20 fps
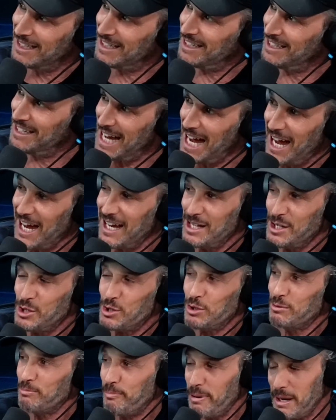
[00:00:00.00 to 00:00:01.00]
yeah,
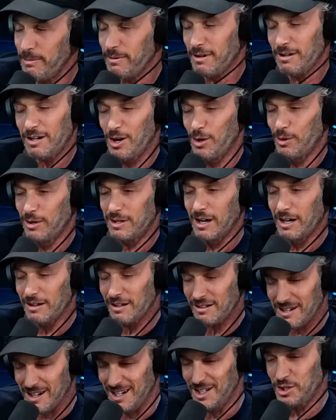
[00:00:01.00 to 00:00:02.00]
people are going to other
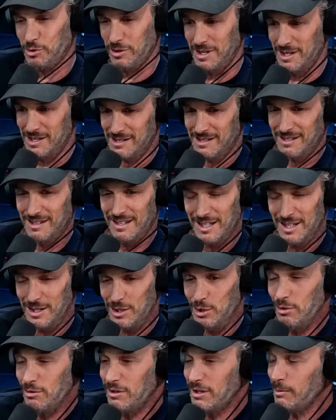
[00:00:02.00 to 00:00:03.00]
countries.
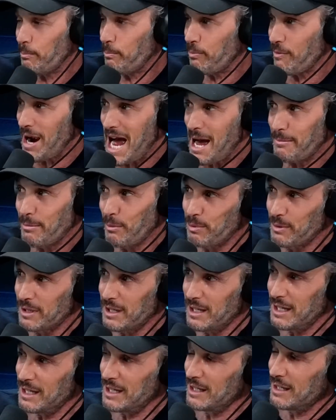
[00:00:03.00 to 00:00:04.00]
You could
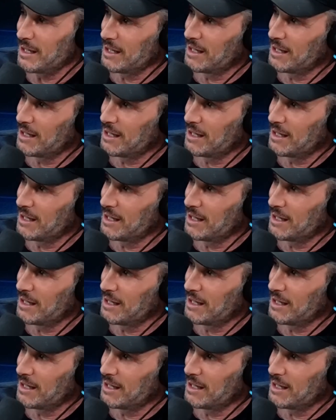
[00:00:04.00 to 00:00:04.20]
probably,